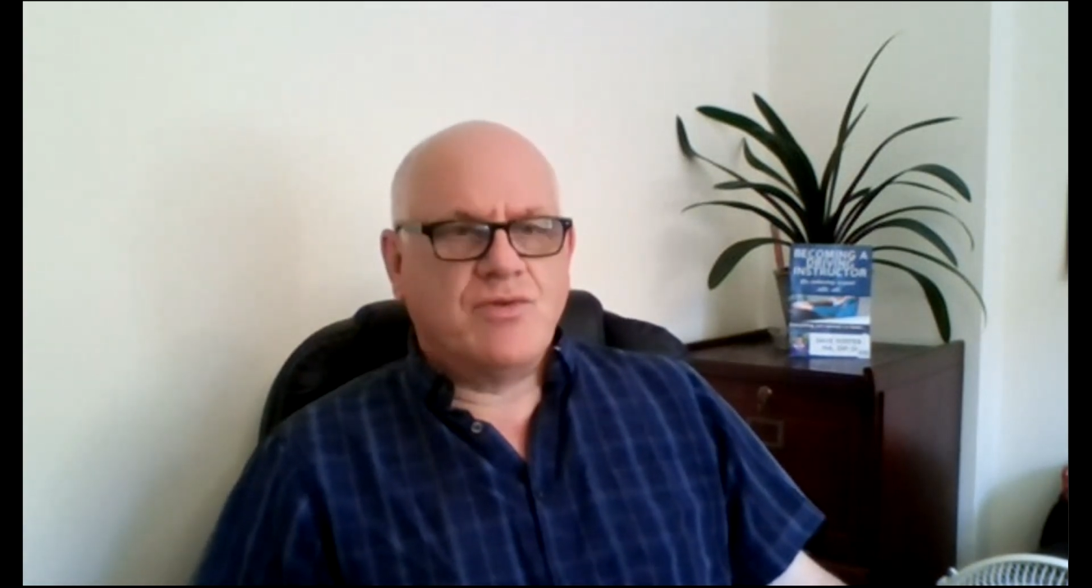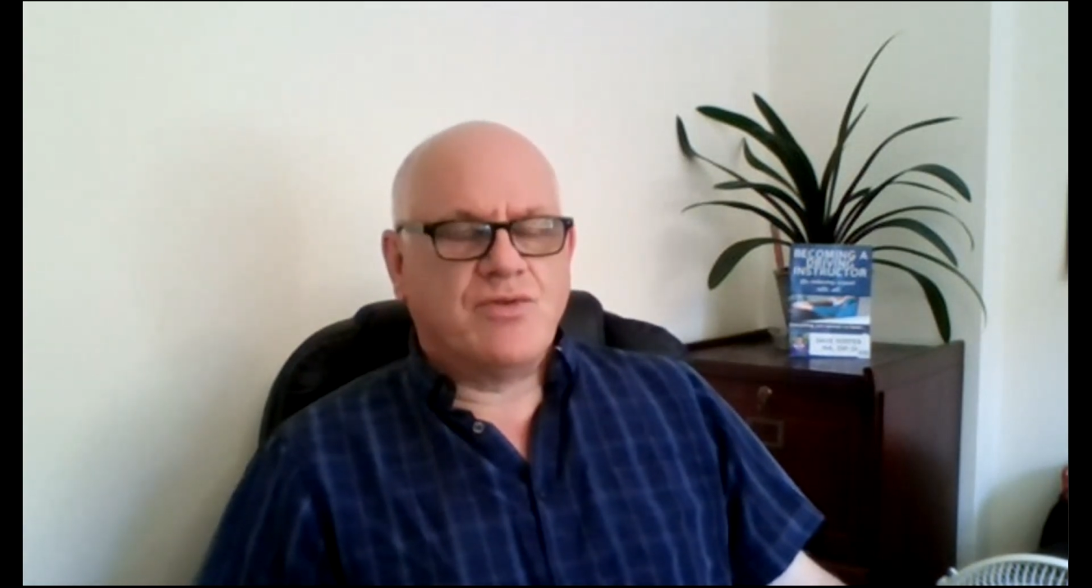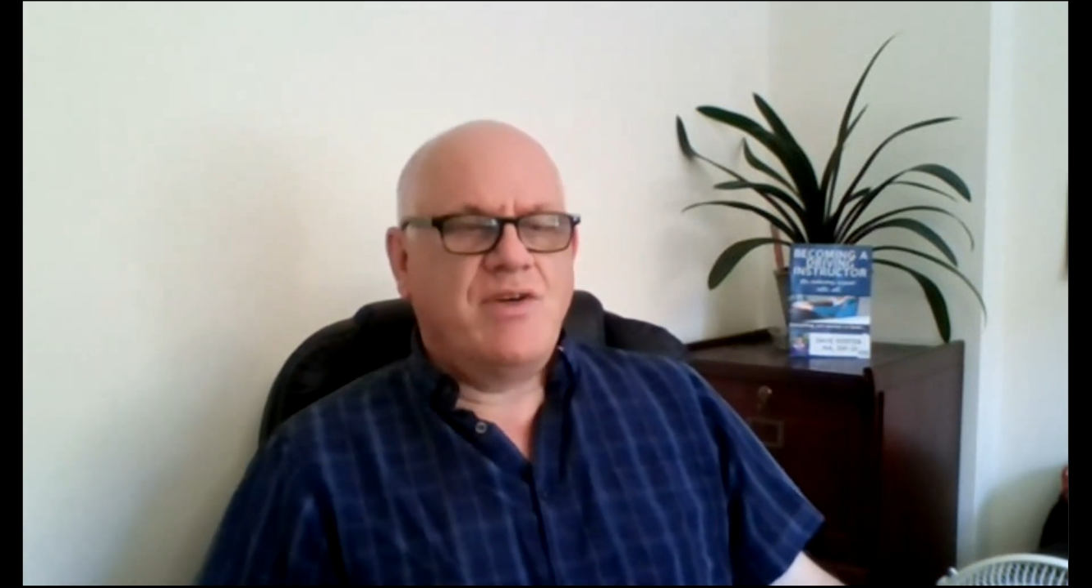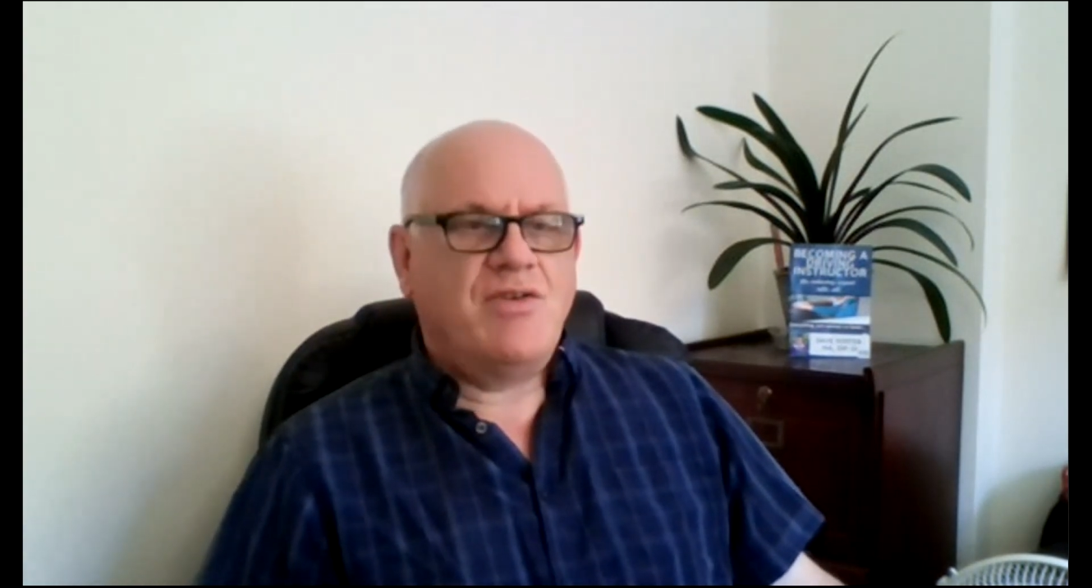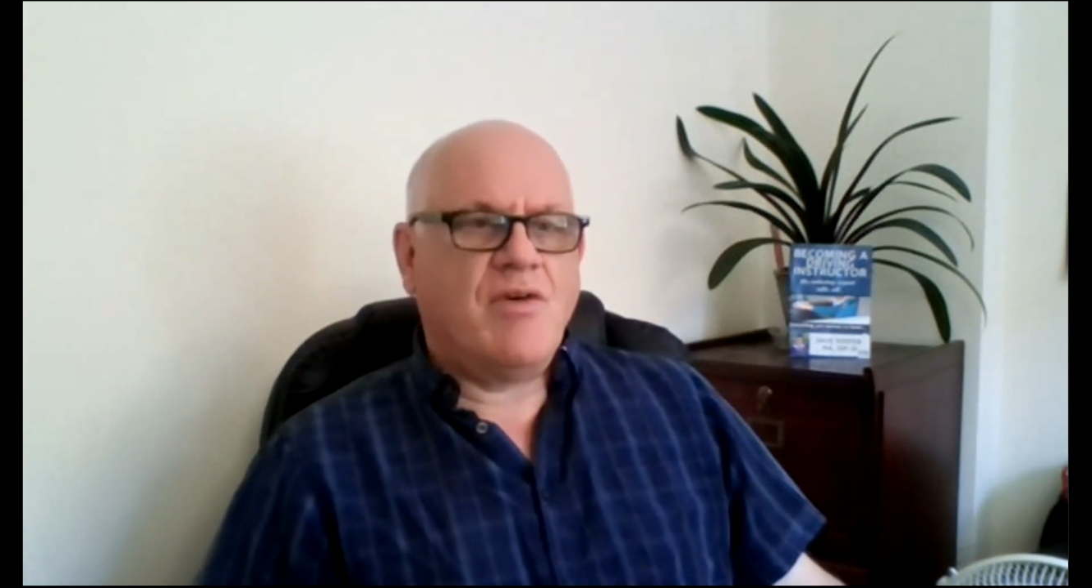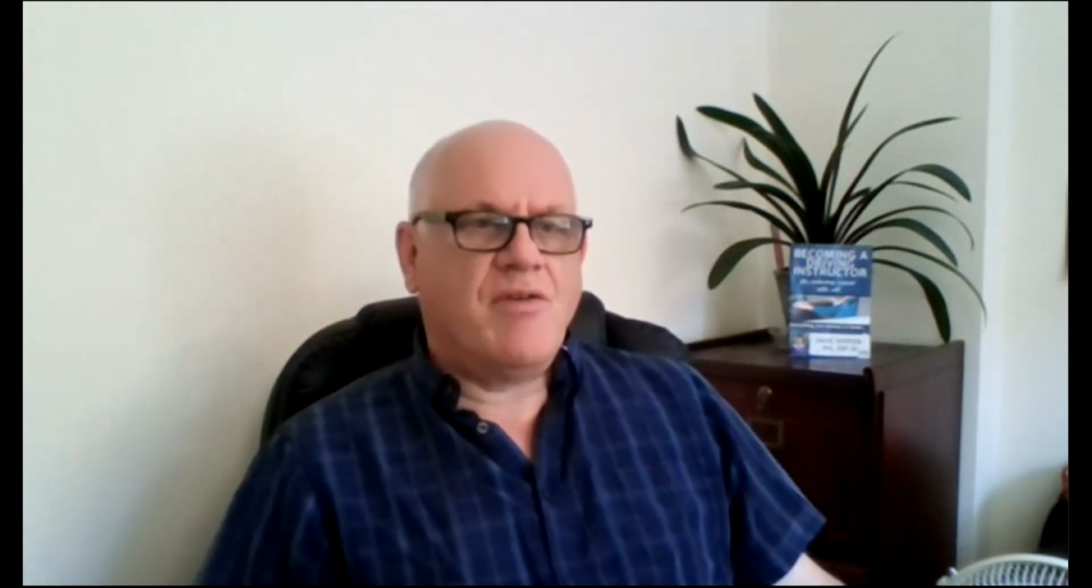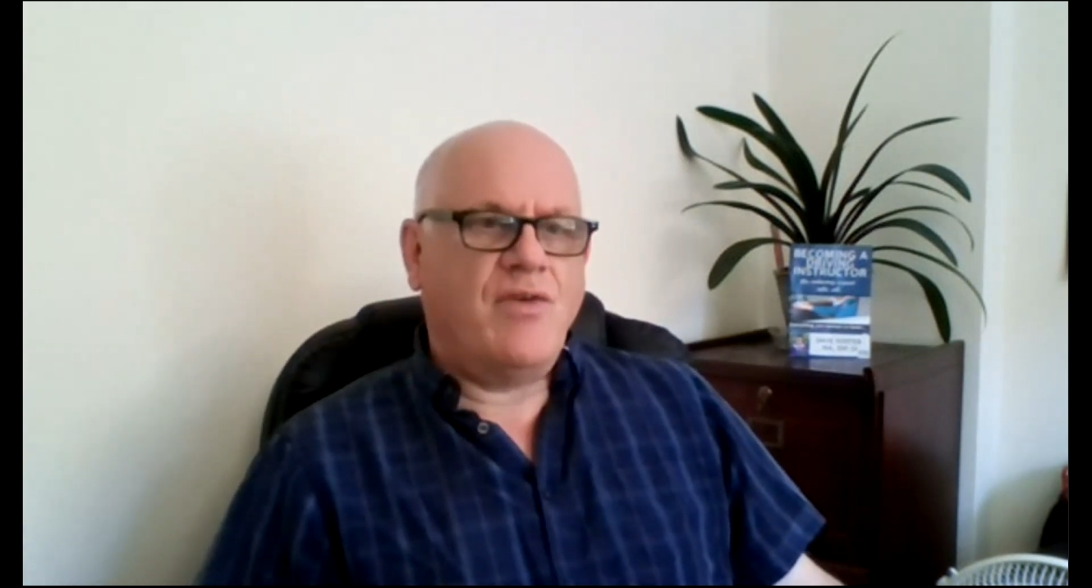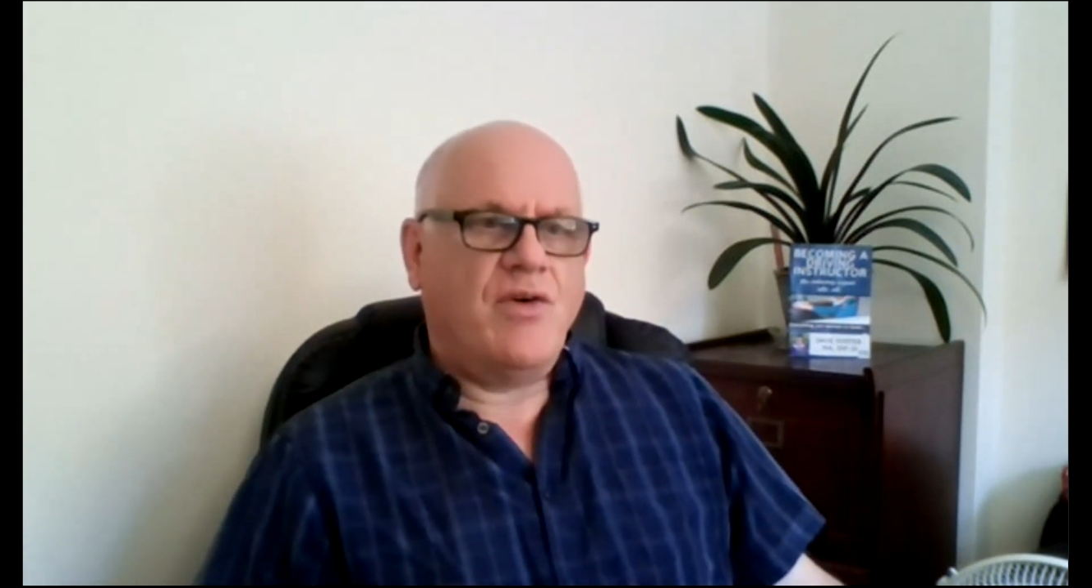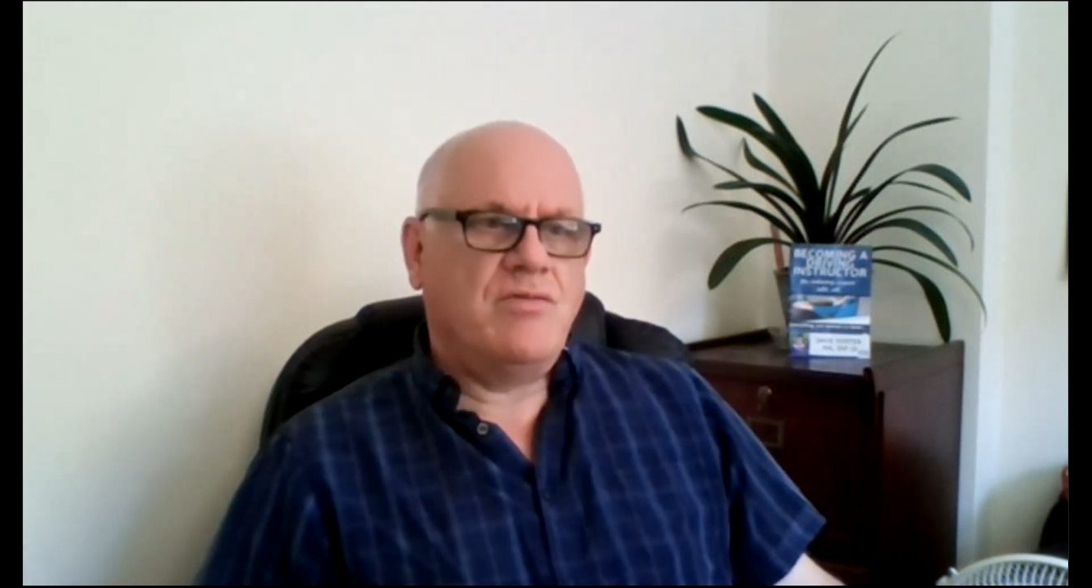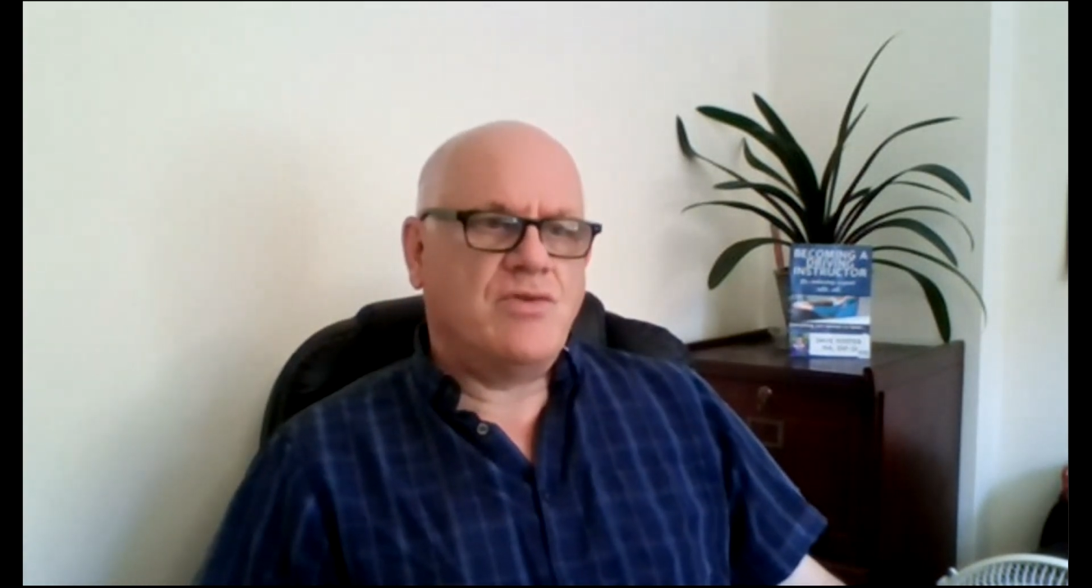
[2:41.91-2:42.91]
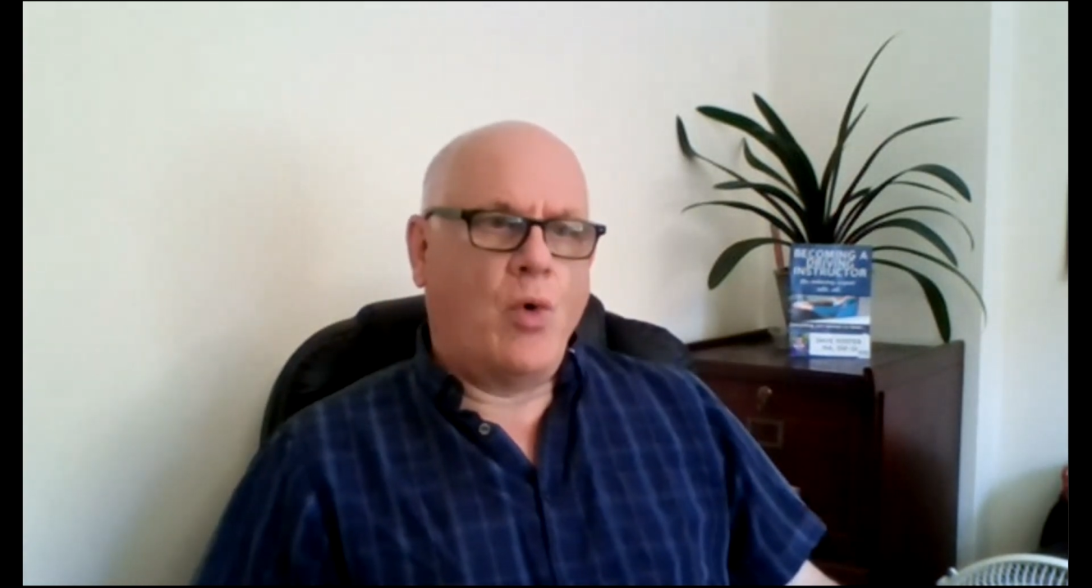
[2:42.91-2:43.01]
or 3 driver faults,